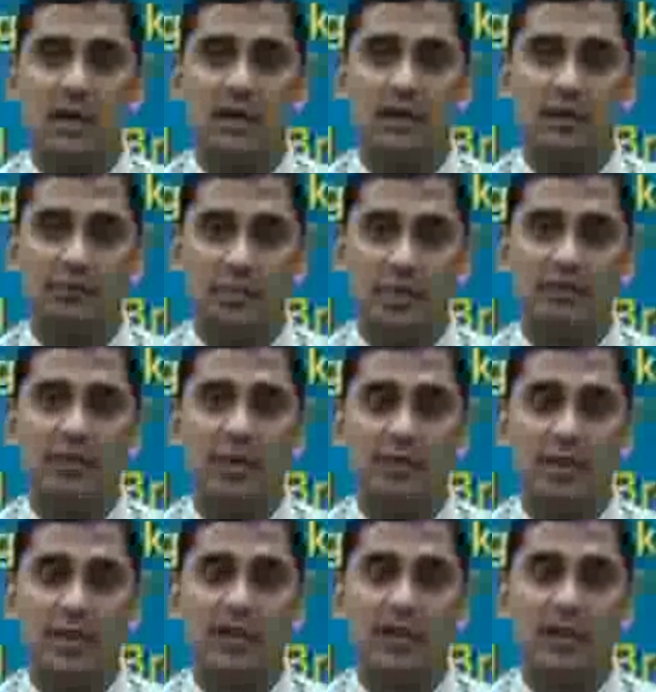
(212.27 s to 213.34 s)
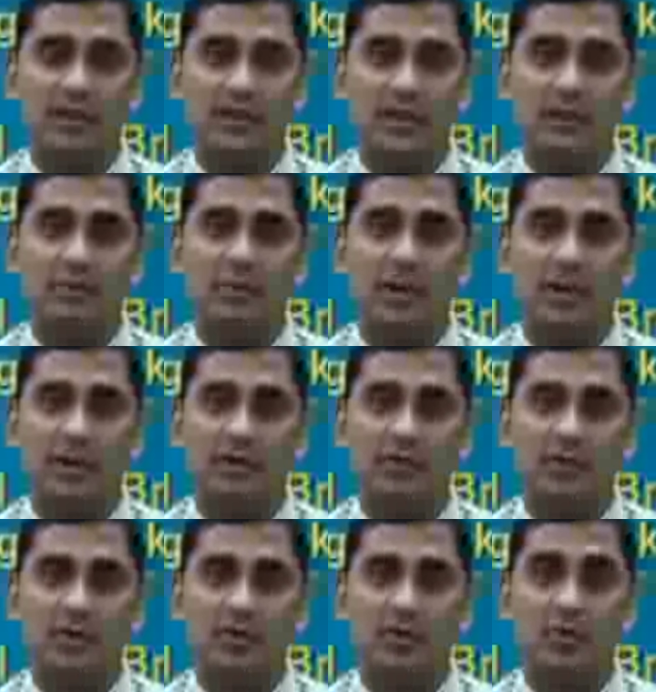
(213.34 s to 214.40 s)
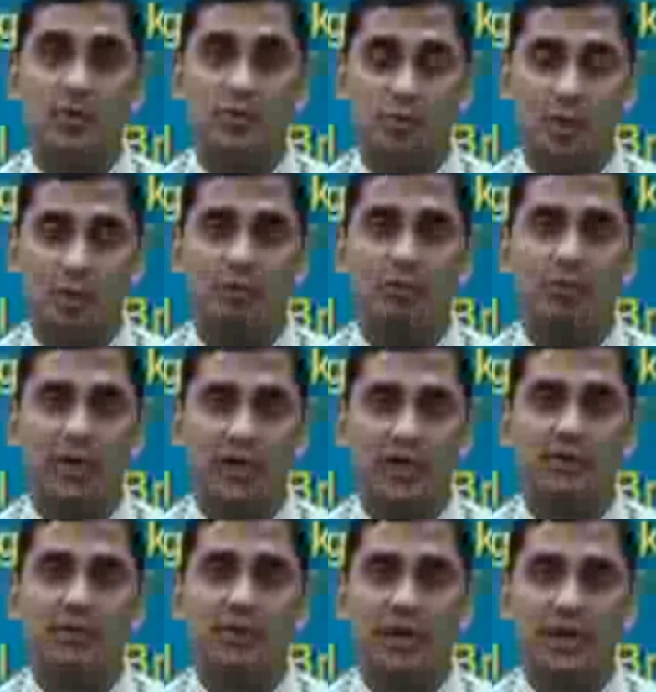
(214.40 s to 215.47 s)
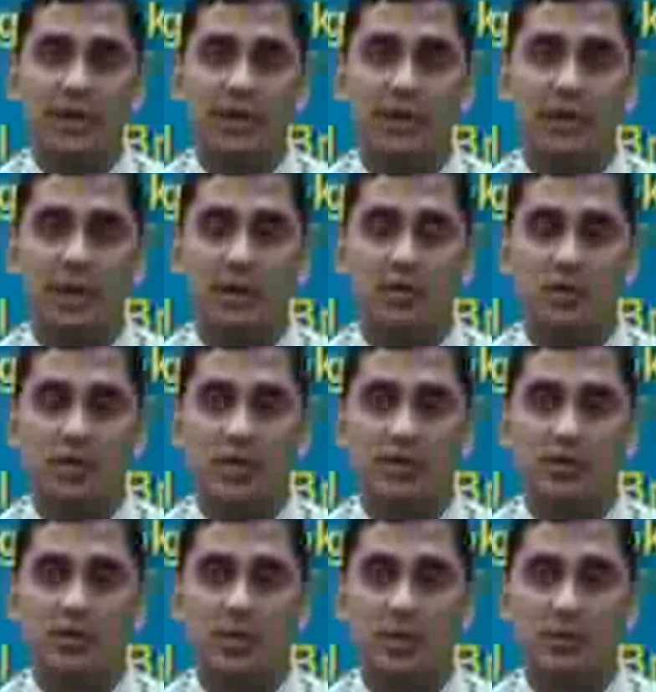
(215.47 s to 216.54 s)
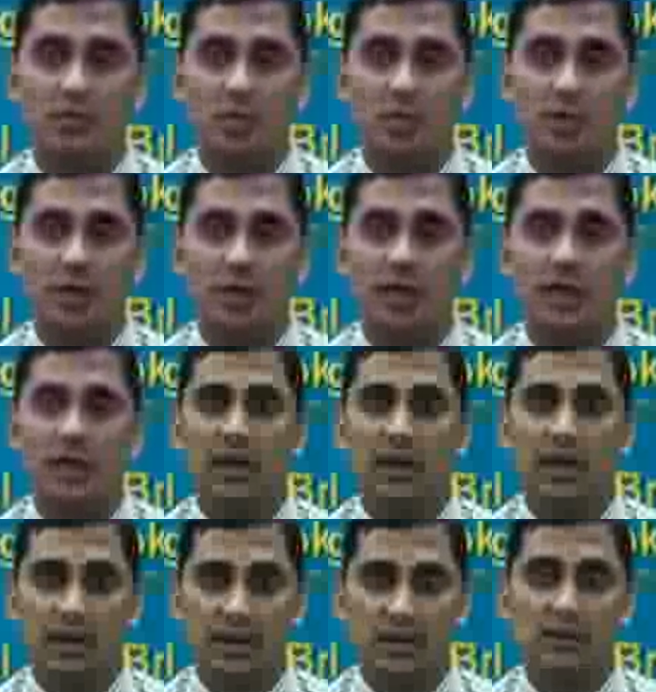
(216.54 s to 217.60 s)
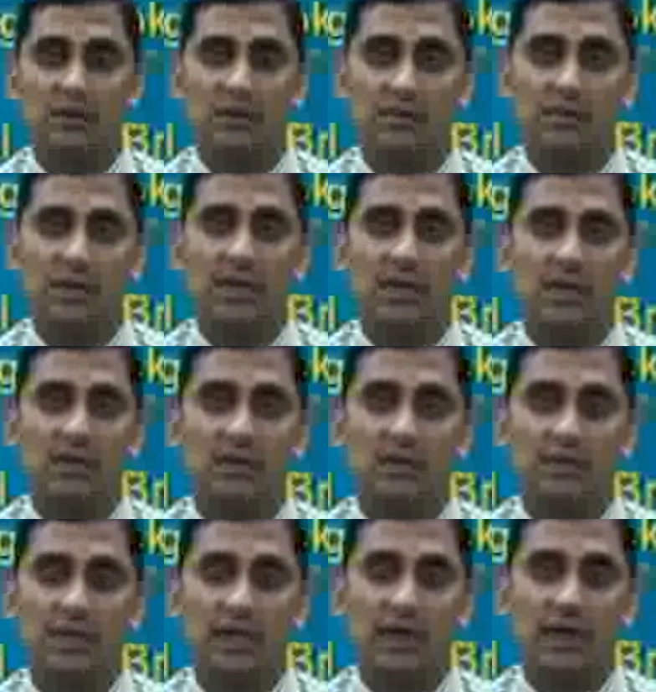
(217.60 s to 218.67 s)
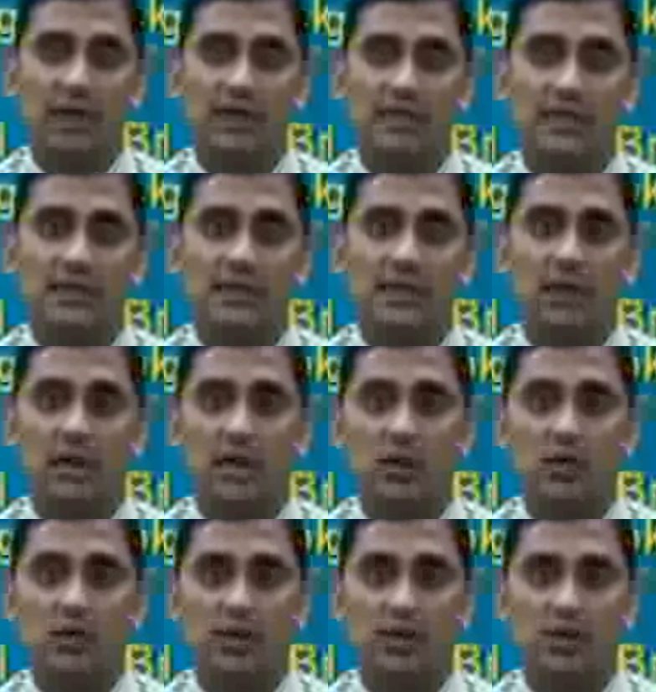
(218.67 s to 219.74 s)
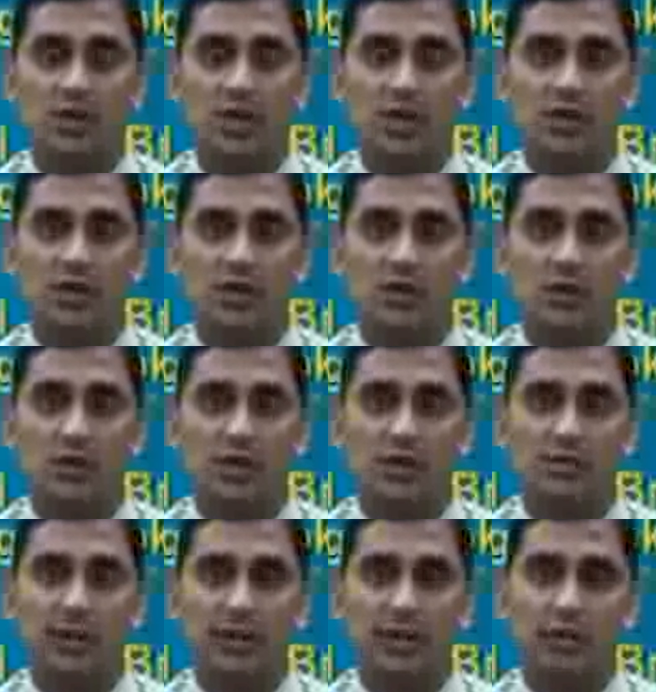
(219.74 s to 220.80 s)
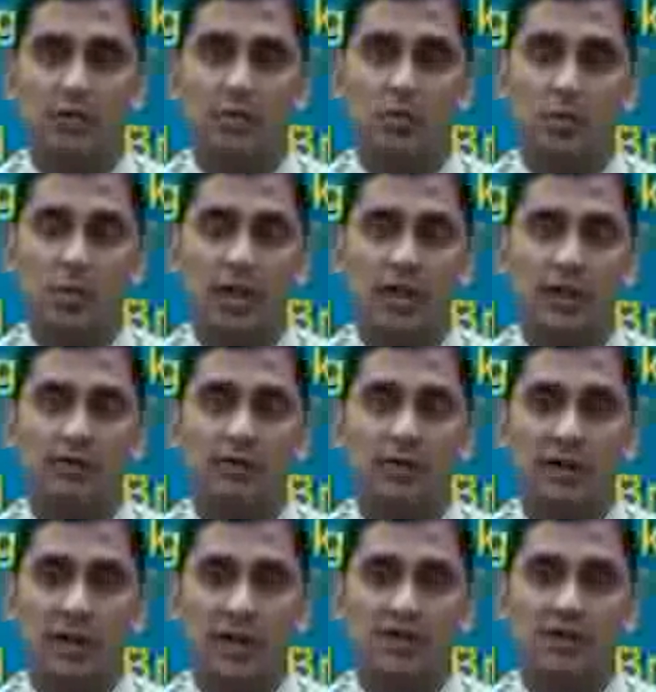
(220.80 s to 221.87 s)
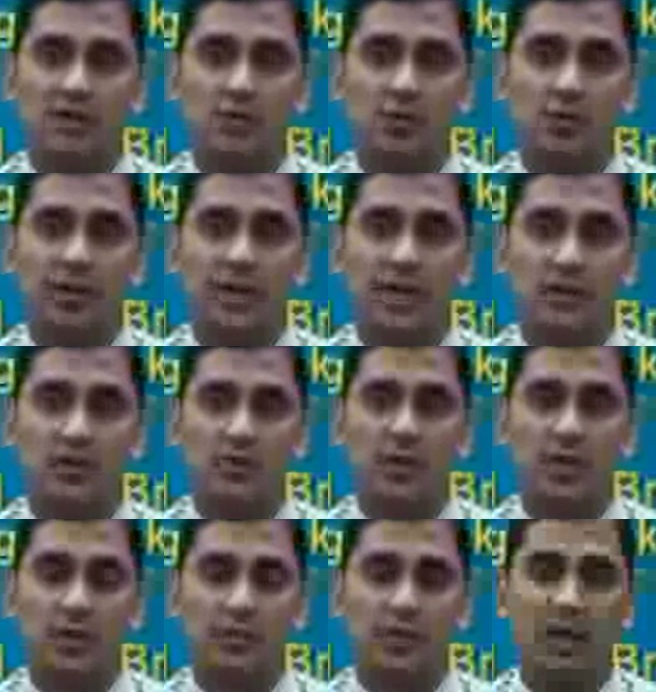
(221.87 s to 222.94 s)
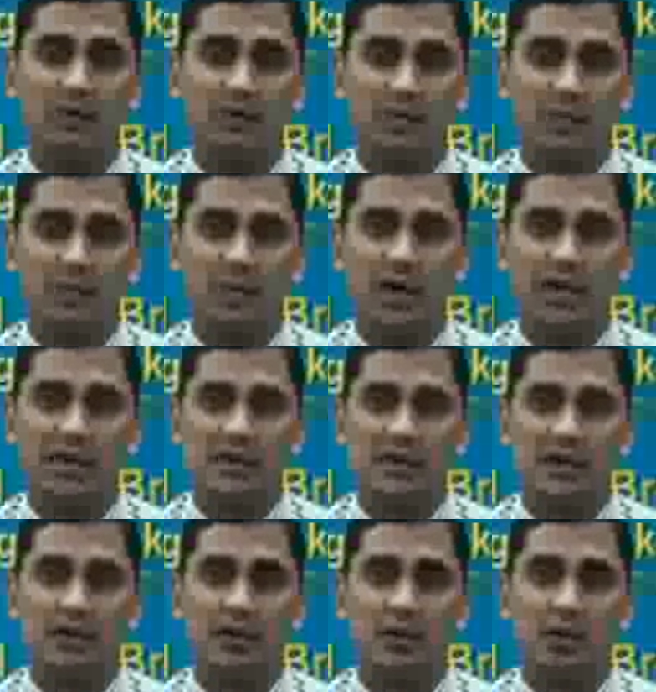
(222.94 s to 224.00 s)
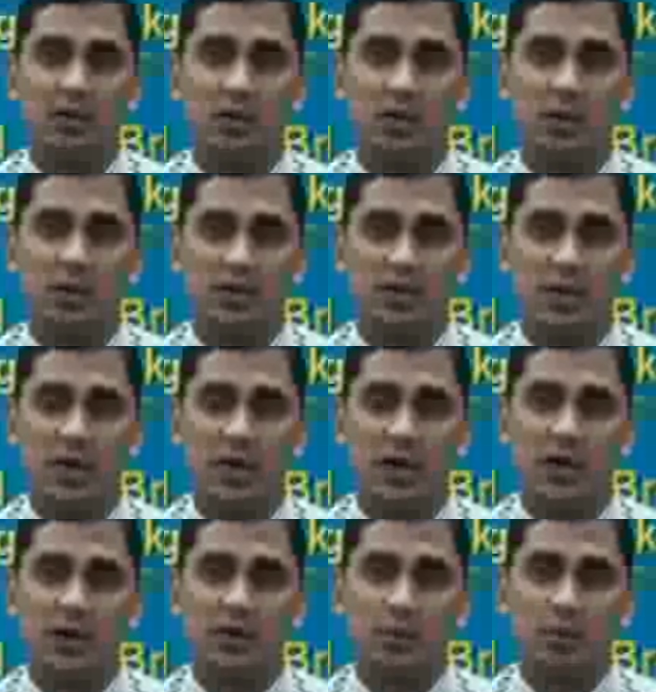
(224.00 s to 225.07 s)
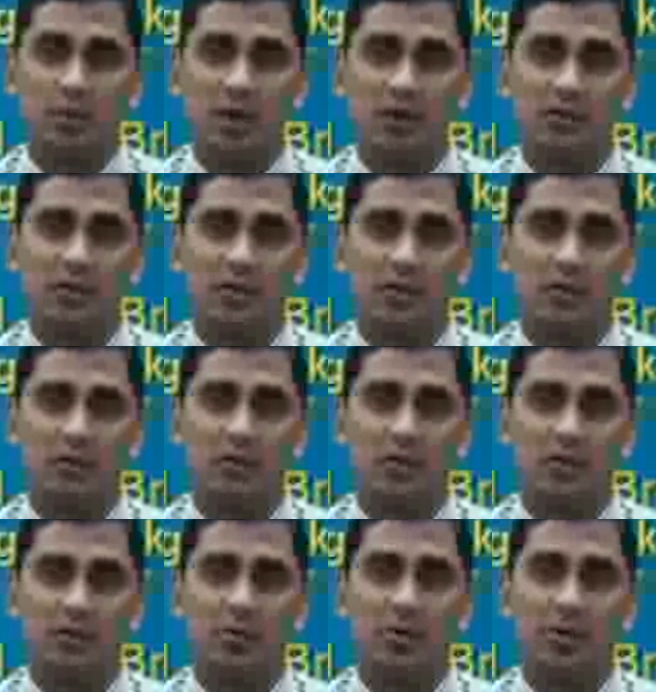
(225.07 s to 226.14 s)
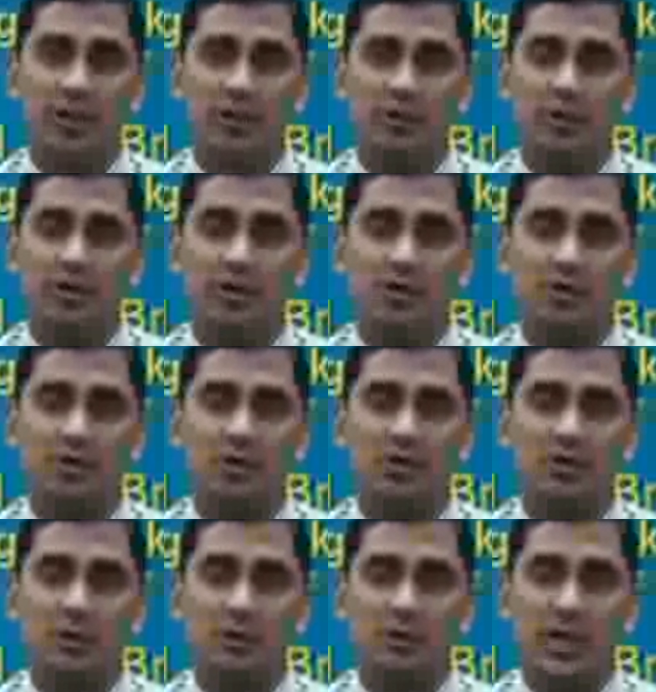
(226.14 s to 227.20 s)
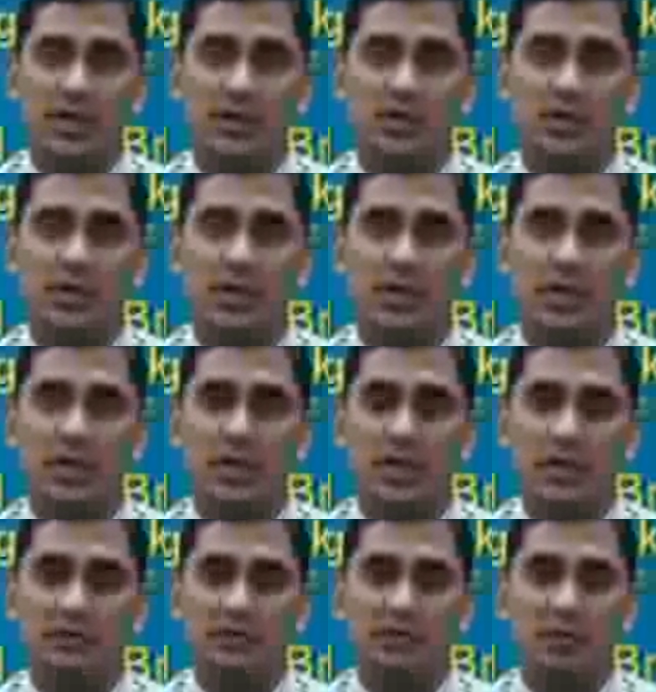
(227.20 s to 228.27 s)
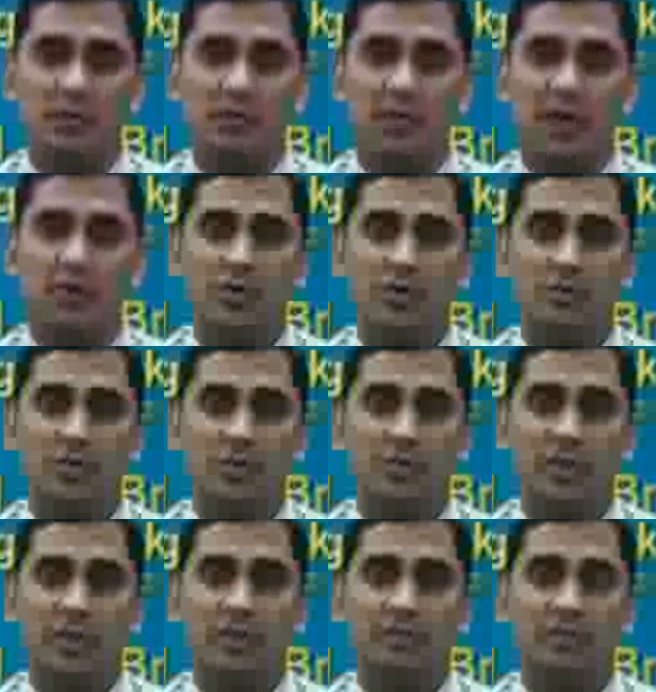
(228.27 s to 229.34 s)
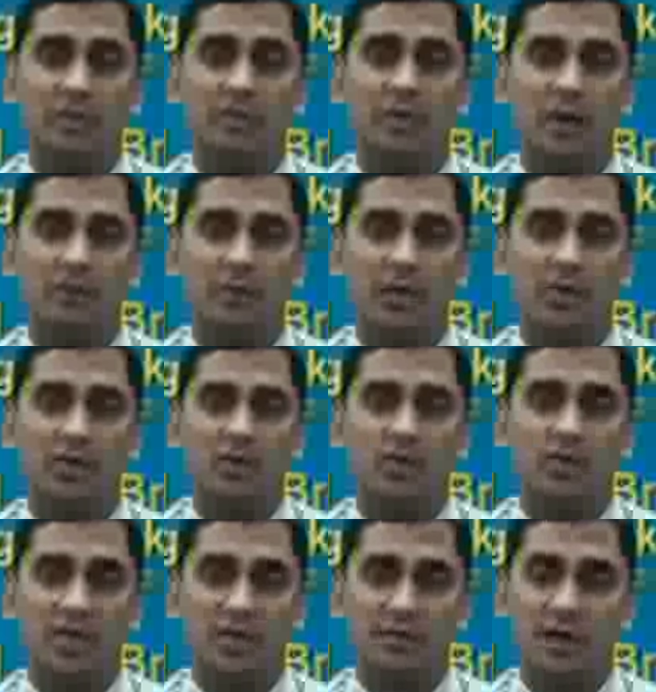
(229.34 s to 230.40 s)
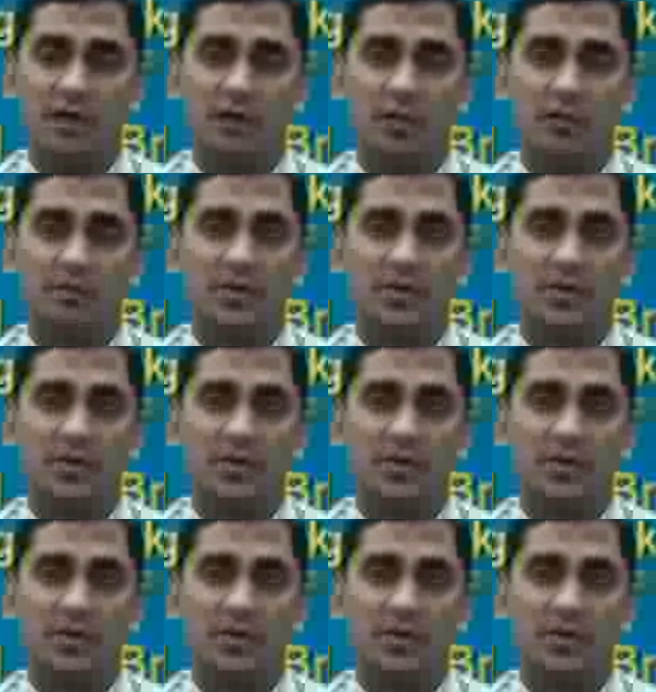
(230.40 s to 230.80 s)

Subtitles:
The prefabricated steel building division should probably exhibit greater ROCs going forward. In the similar breath, I think something like an NCC, Nagarjuna Construction, is also expected to do well. I think with the rights issue, the debt should come down from 2,600 odd crores to 2,000 odd crores, pulling down interest costs substantially. Even from a valuation perspective, the EBITDA margin should expand to 8%.